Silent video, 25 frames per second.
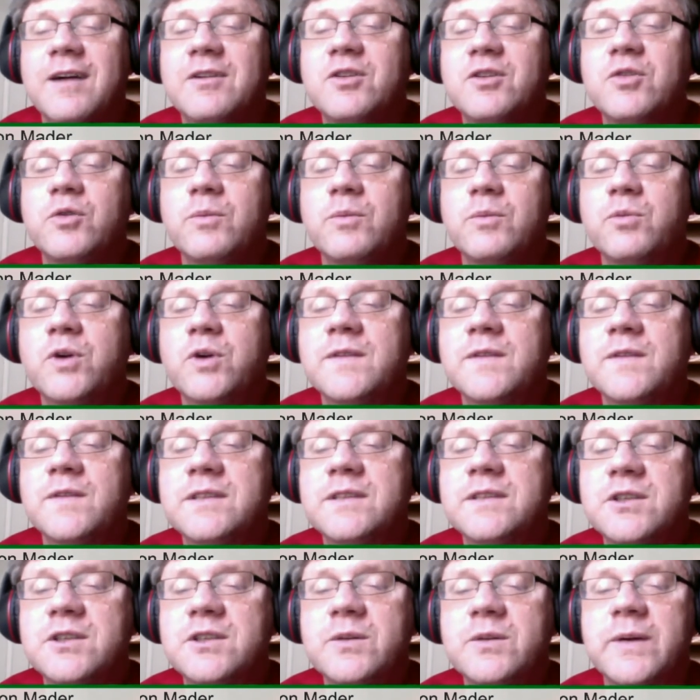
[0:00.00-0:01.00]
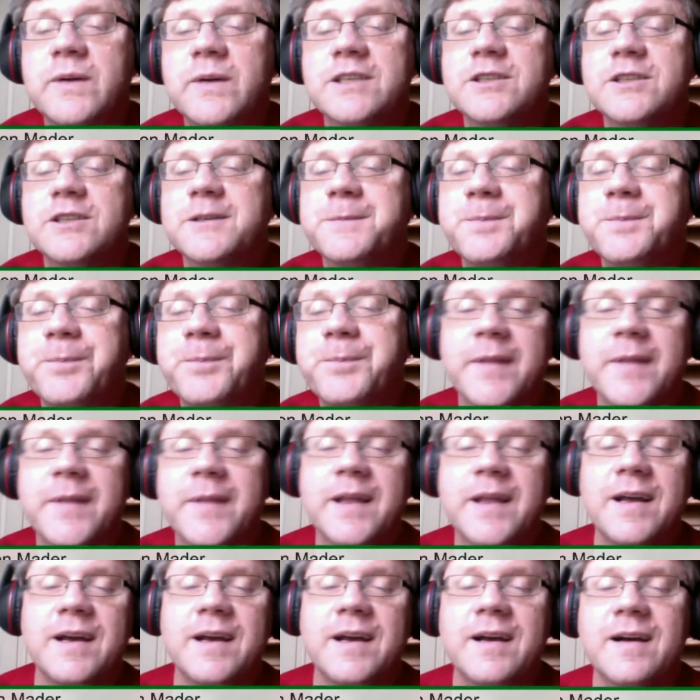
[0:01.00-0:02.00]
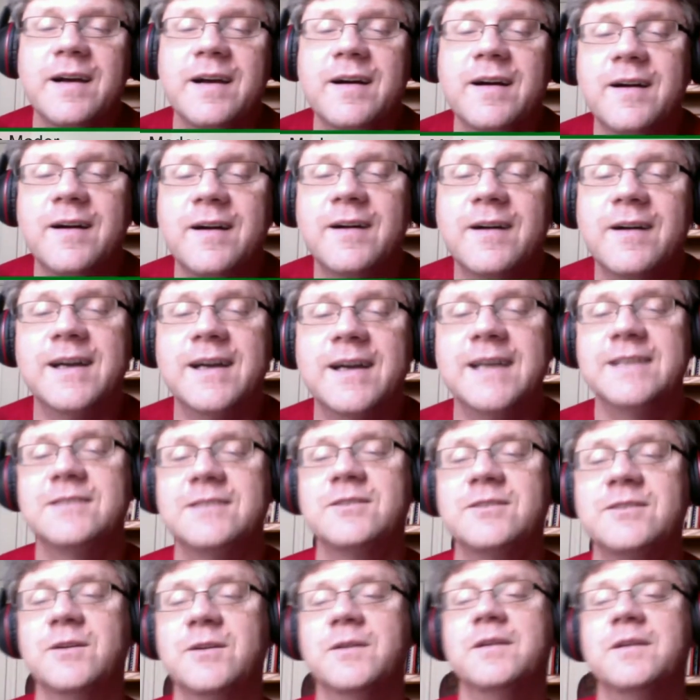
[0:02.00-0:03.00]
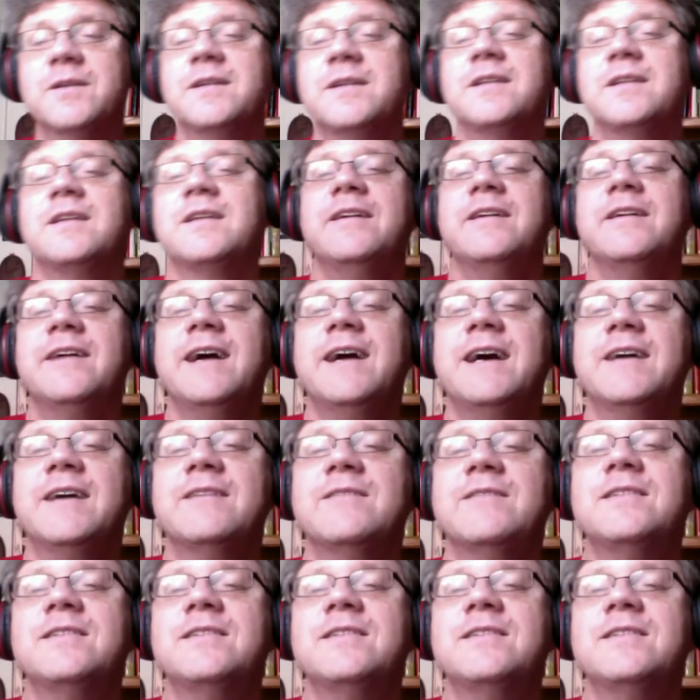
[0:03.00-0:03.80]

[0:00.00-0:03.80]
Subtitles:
To improve the situation. All right, so there you have